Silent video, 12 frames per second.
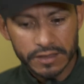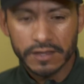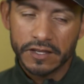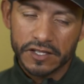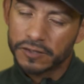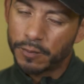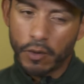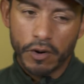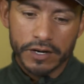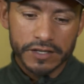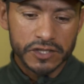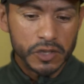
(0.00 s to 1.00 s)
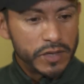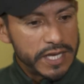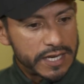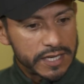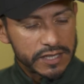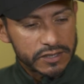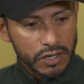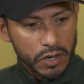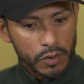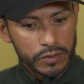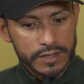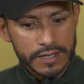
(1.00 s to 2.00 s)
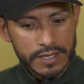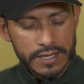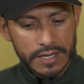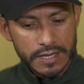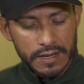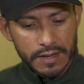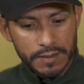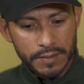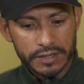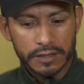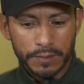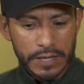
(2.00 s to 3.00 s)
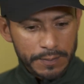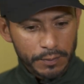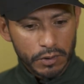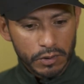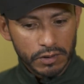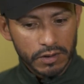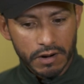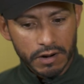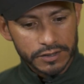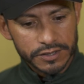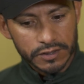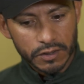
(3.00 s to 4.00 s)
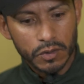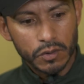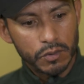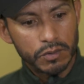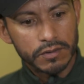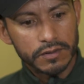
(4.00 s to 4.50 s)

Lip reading: This sport is unique in its own, but the people are so,